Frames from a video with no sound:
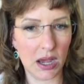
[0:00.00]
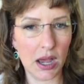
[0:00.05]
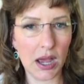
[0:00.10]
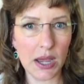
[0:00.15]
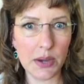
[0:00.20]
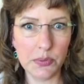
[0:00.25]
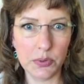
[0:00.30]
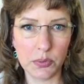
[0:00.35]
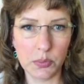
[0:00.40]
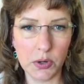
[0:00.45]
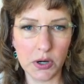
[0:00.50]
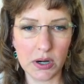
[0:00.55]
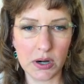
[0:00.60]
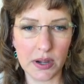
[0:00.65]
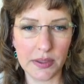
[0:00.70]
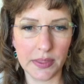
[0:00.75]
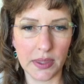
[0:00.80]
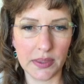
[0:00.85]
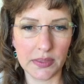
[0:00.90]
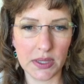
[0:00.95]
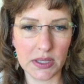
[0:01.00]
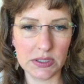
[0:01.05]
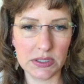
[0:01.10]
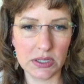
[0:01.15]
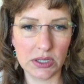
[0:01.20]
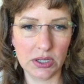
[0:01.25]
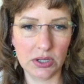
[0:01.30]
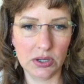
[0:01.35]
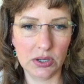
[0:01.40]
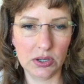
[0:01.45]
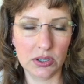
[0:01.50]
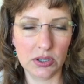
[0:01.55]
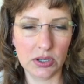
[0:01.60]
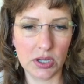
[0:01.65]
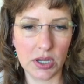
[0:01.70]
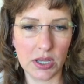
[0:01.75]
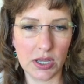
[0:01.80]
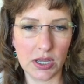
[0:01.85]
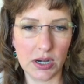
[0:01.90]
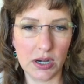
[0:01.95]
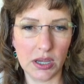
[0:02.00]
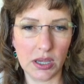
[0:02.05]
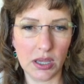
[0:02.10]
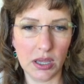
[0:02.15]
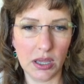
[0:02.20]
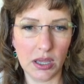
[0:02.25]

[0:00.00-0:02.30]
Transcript: I will work on that. That's a good...